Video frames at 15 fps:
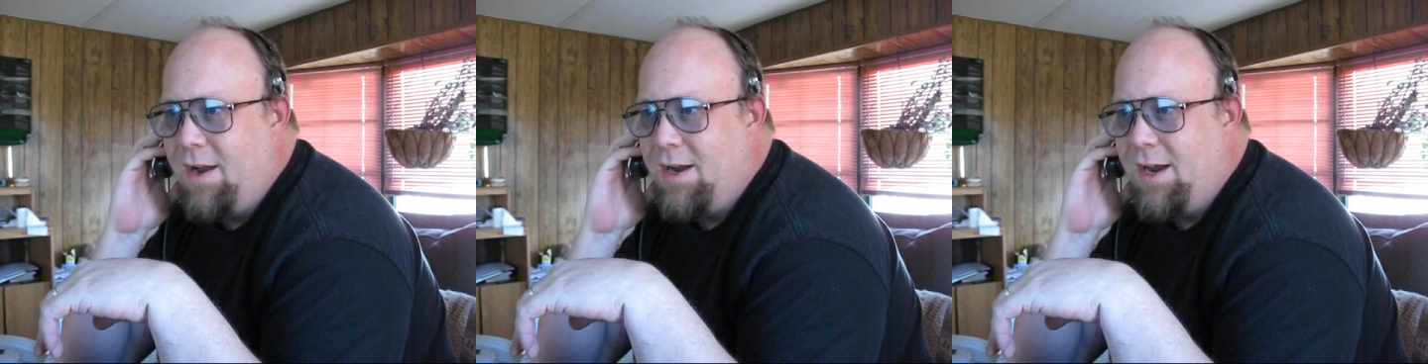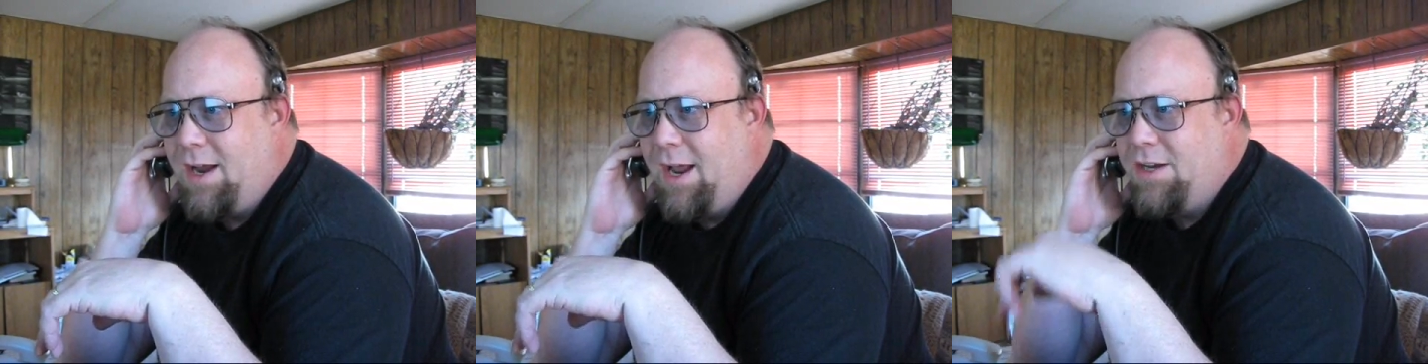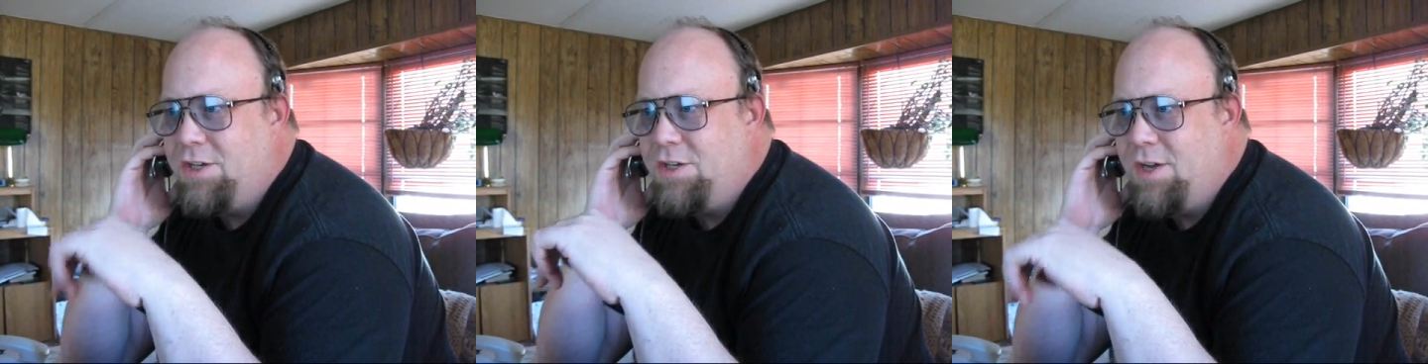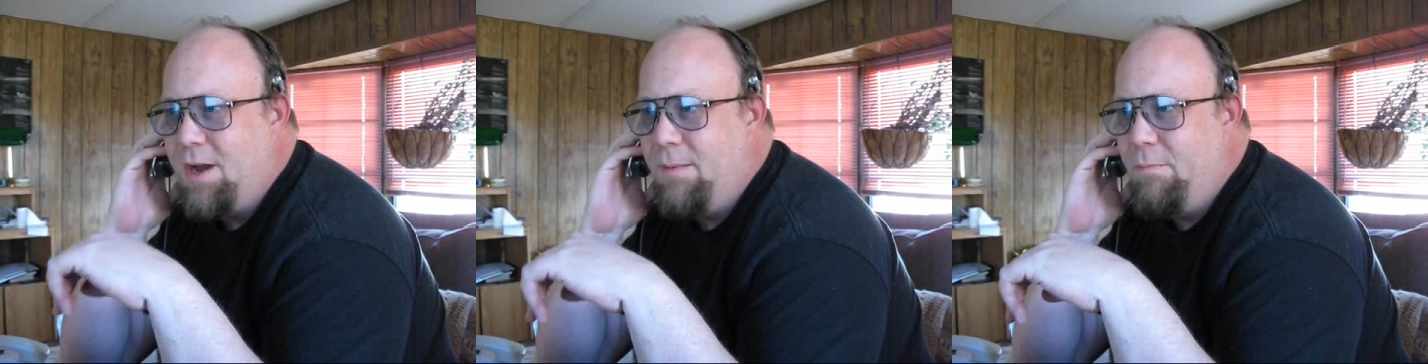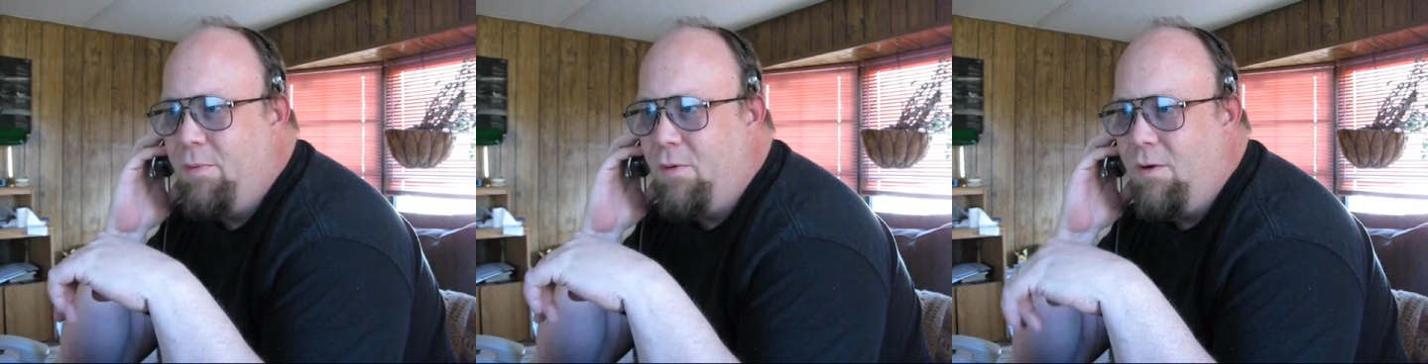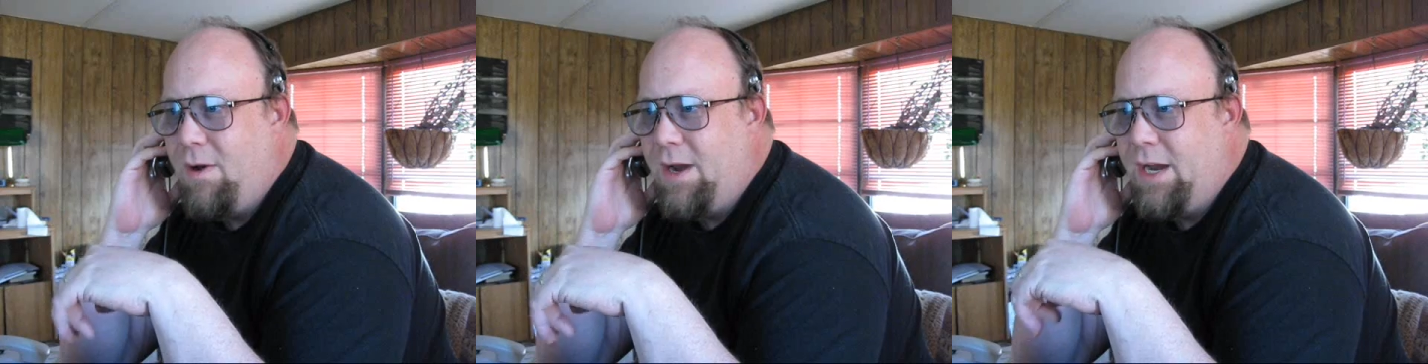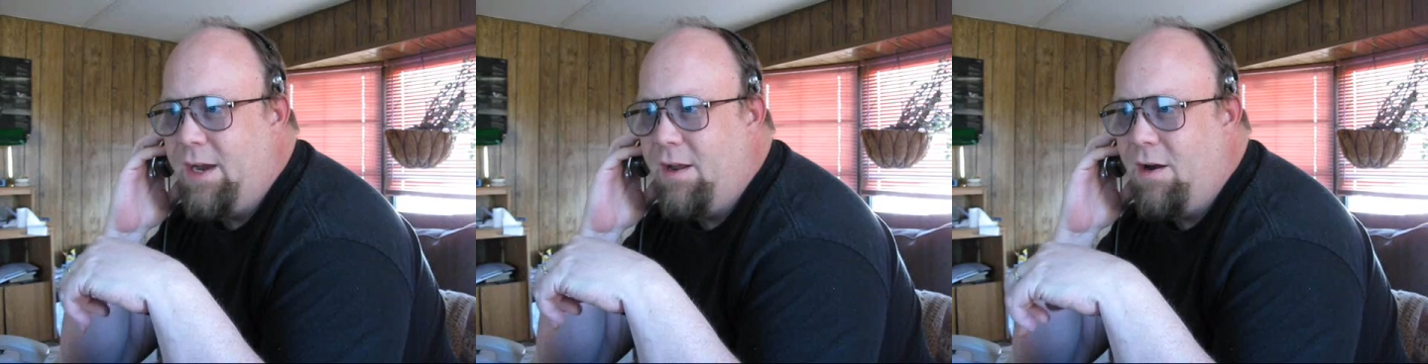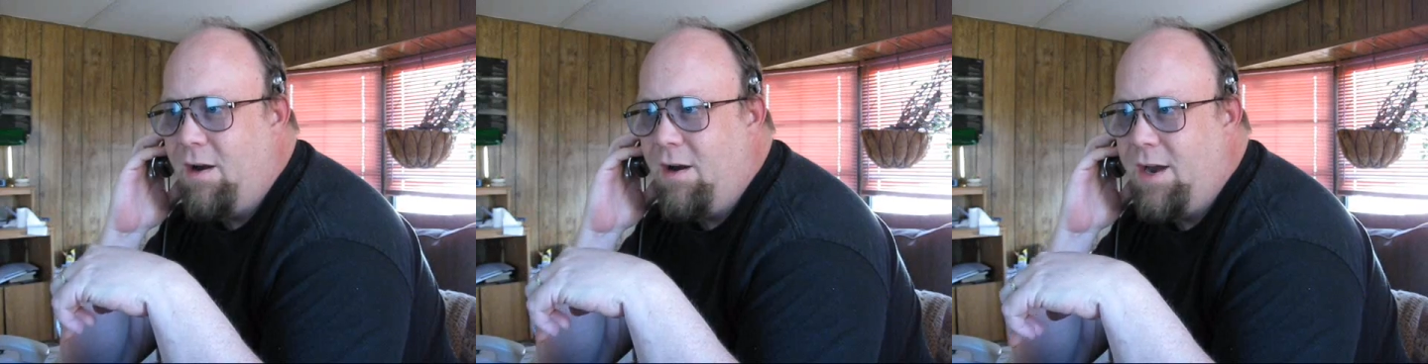at some point in
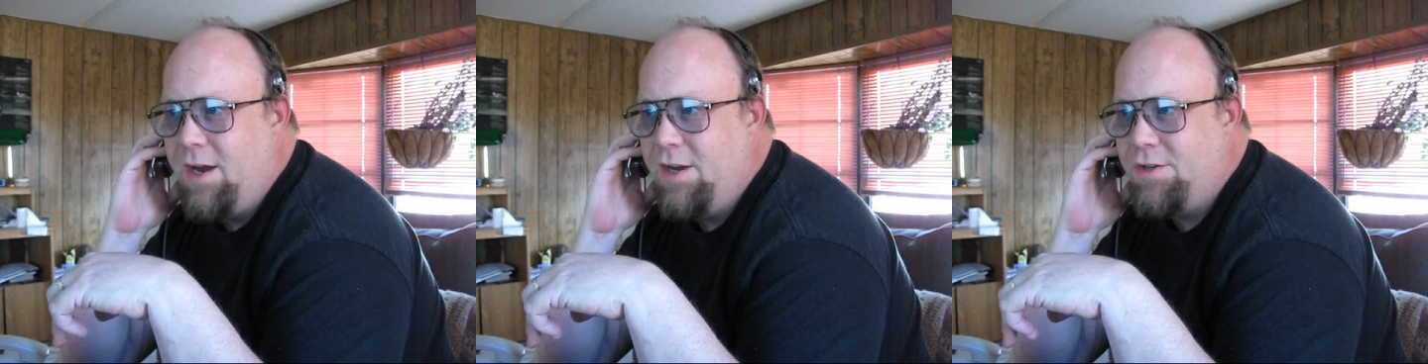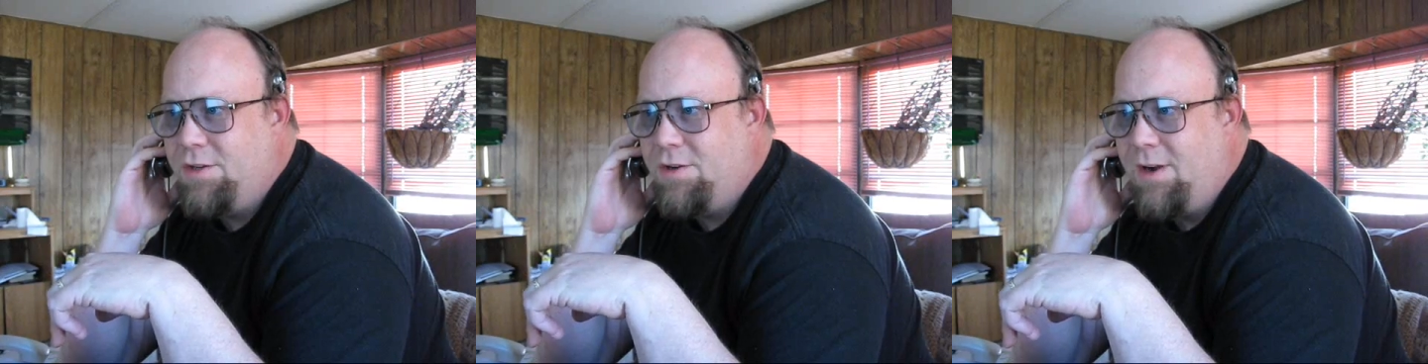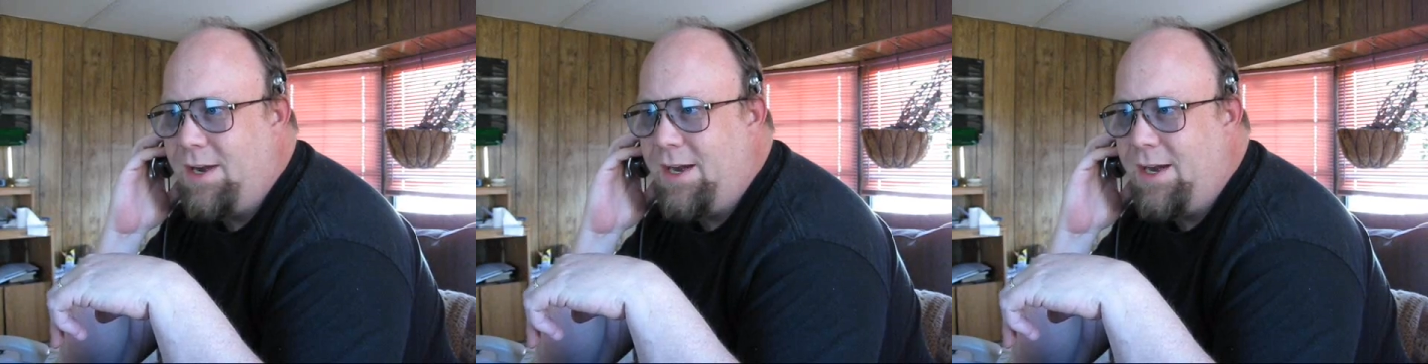our history.